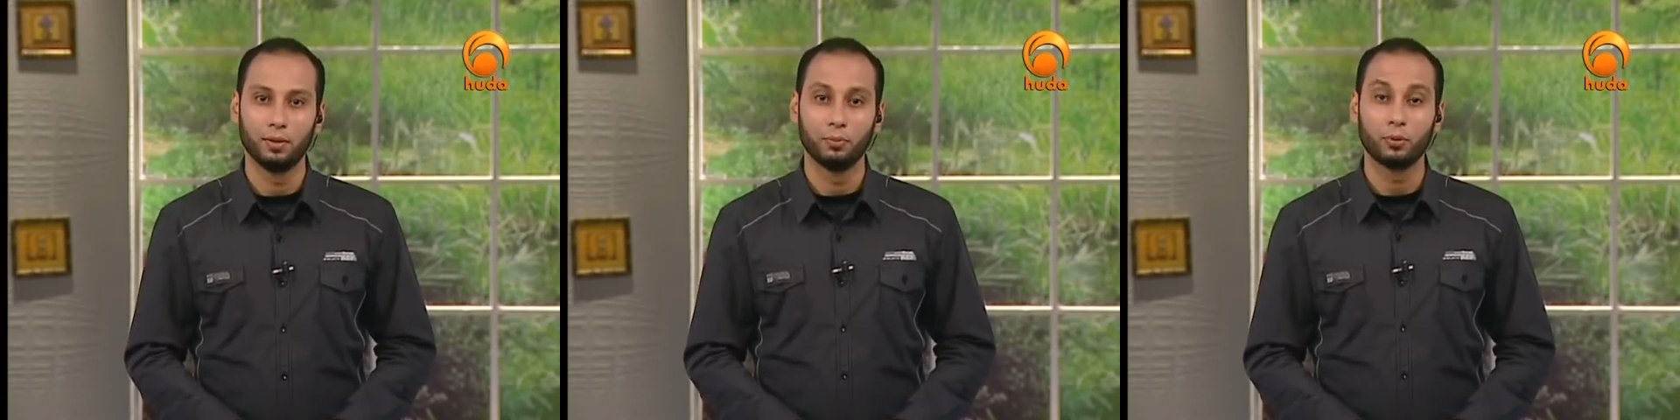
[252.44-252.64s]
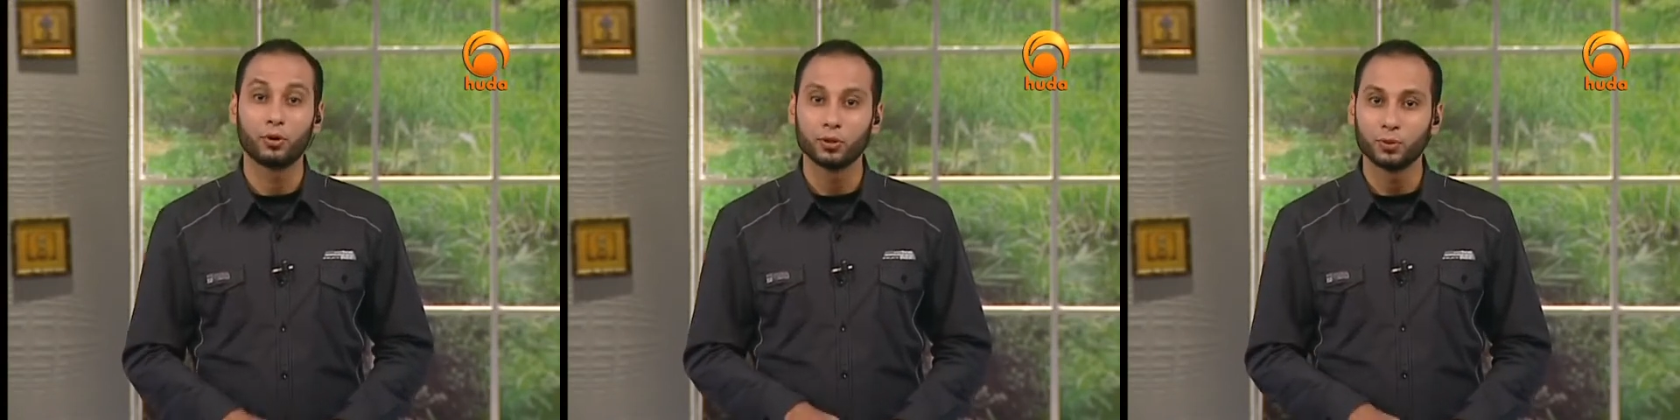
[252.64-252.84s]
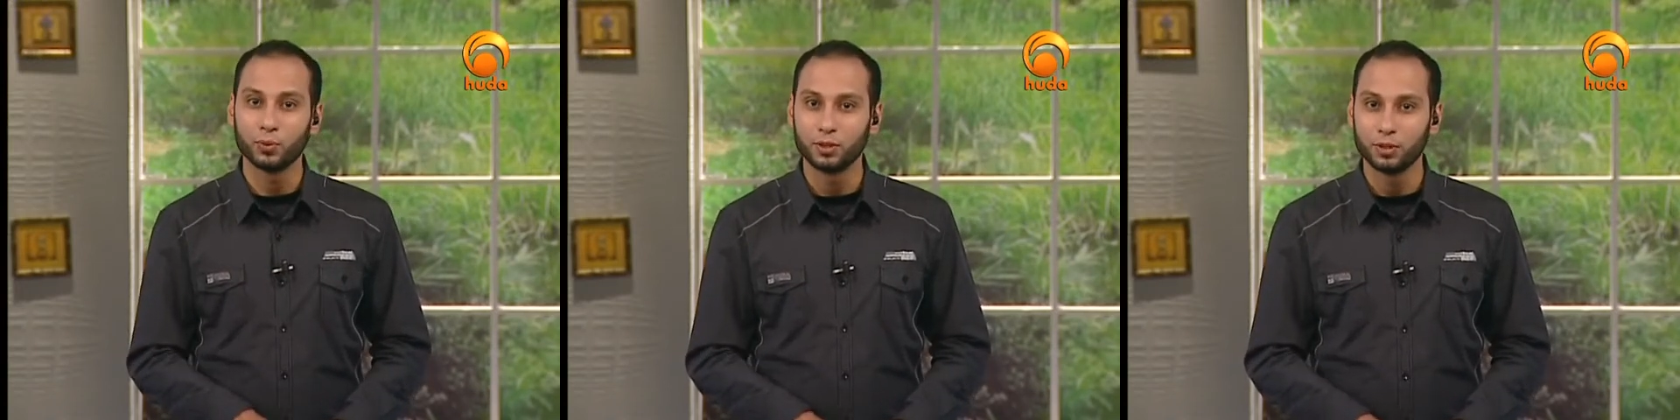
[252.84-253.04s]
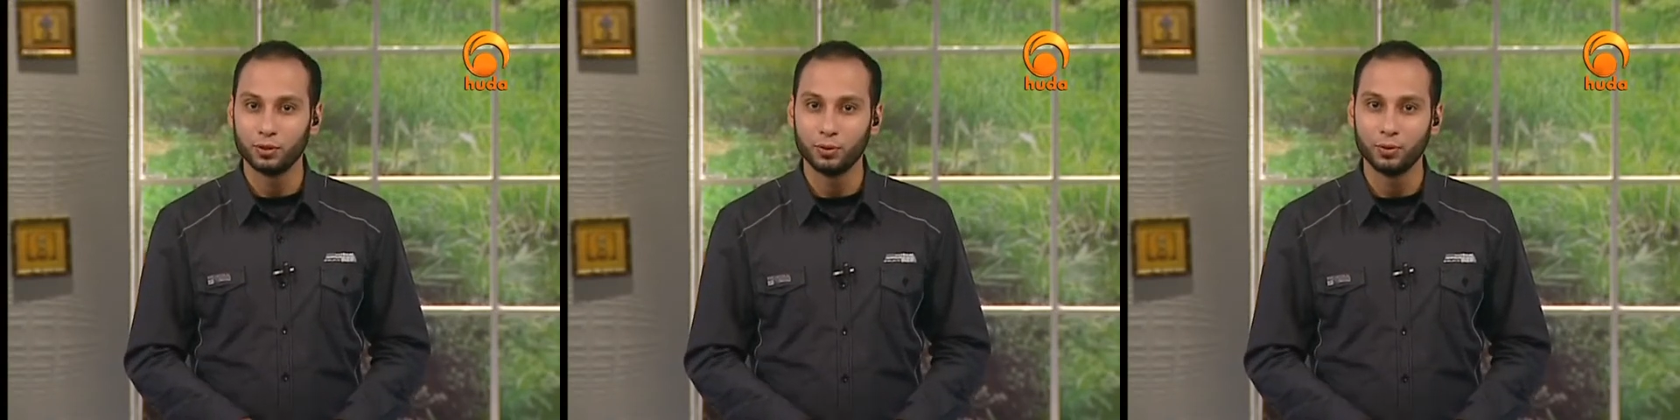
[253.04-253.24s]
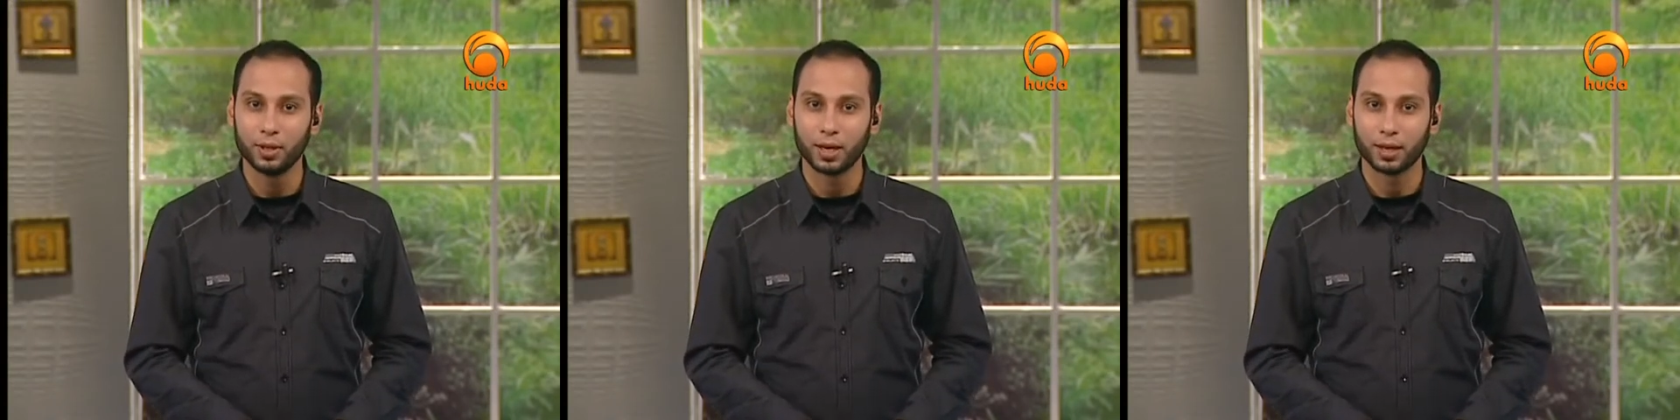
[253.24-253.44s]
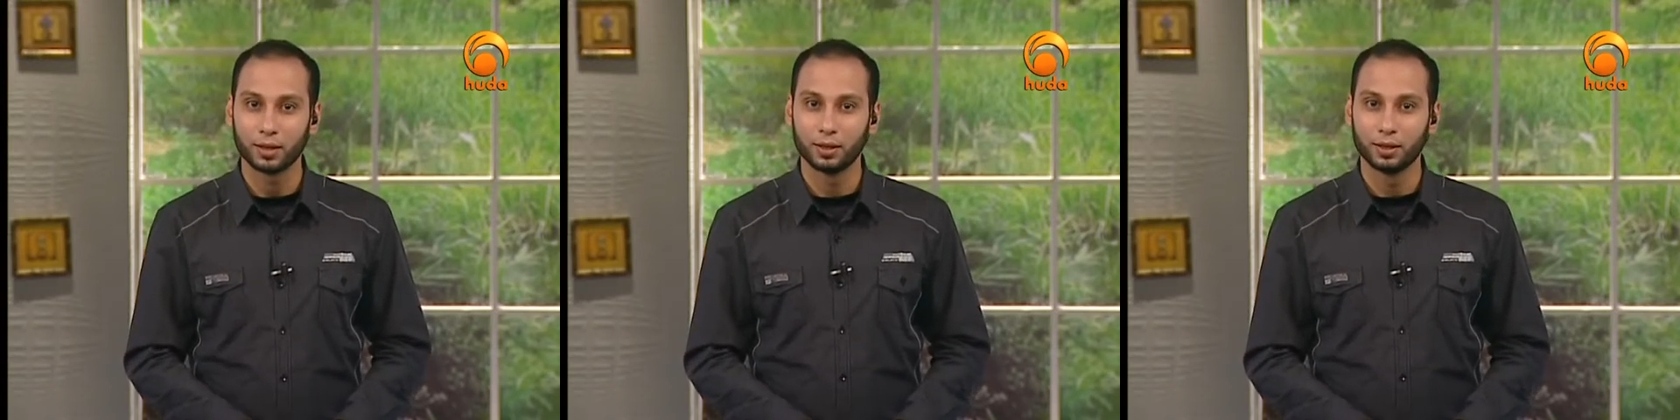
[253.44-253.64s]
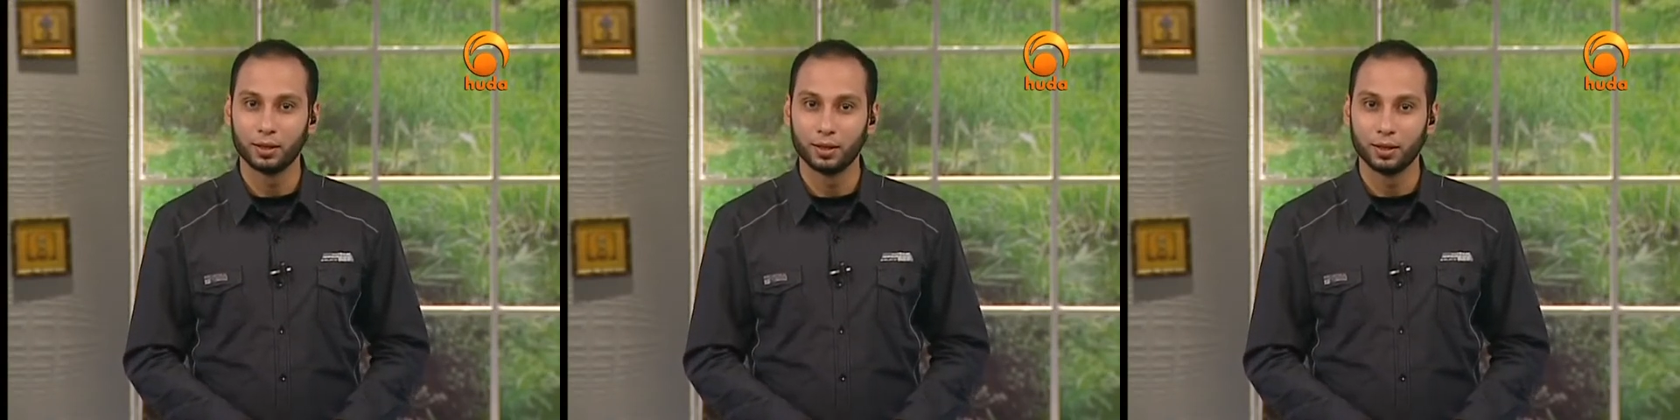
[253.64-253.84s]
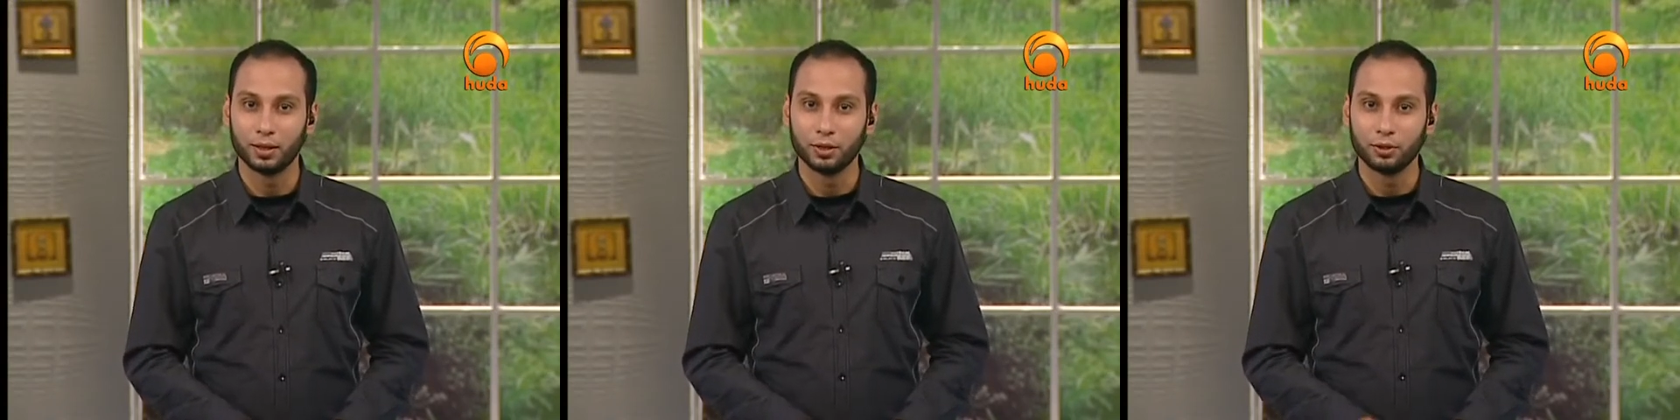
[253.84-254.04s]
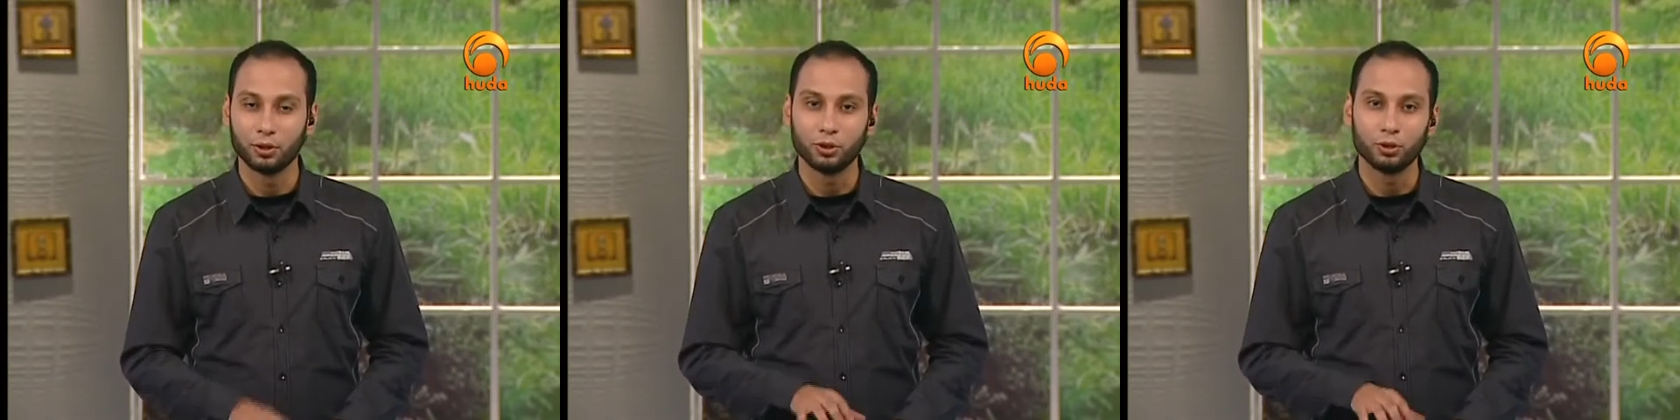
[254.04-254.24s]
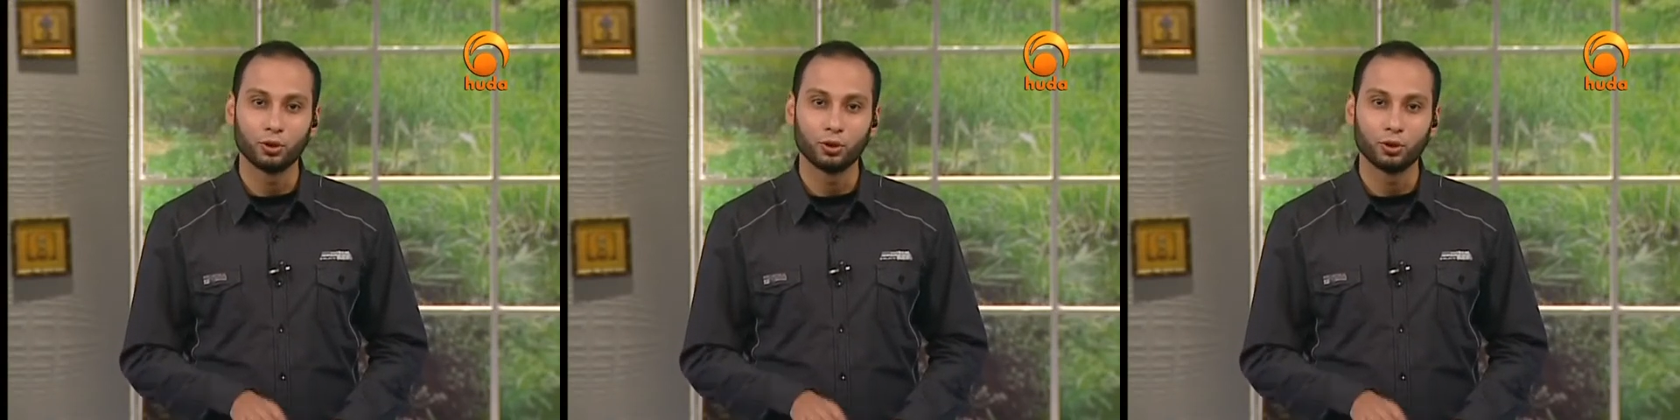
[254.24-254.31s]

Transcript: Because when you do that, then